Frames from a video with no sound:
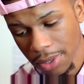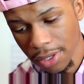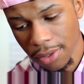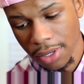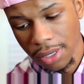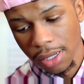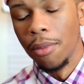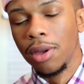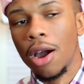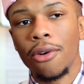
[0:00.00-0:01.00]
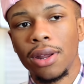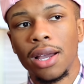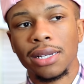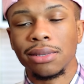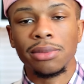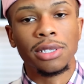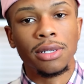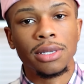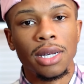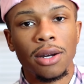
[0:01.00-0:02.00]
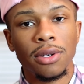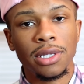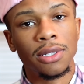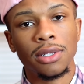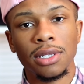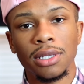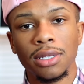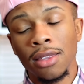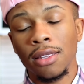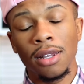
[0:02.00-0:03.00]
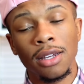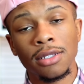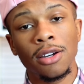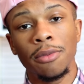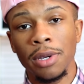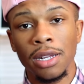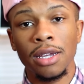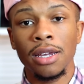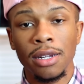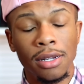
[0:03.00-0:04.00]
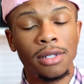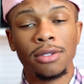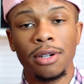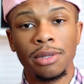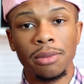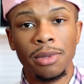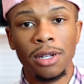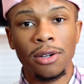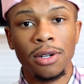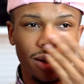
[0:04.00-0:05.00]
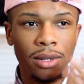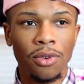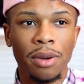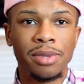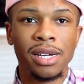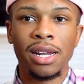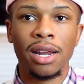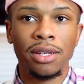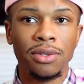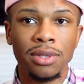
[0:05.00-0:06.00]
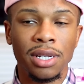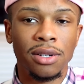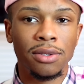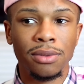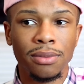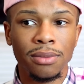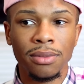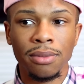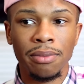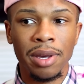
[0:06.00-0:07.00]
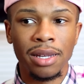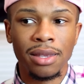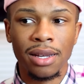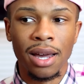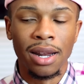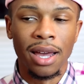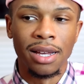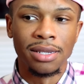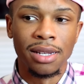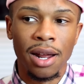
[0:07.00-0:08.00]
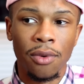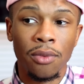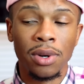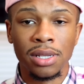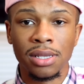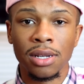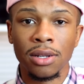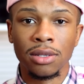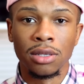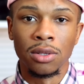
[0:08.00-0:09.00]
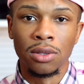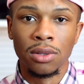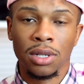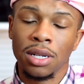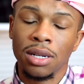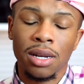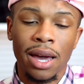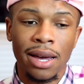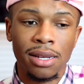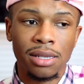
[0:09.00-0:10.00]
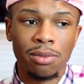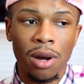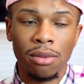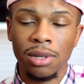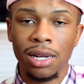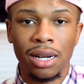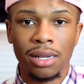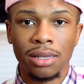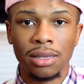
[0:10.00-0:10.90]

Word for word: series? I mean, I already got some shirts out. It's on the, the link is gonna be in the description below. The website that I use, they don't make the kind of hats that I wanna sell, so hats, probably not.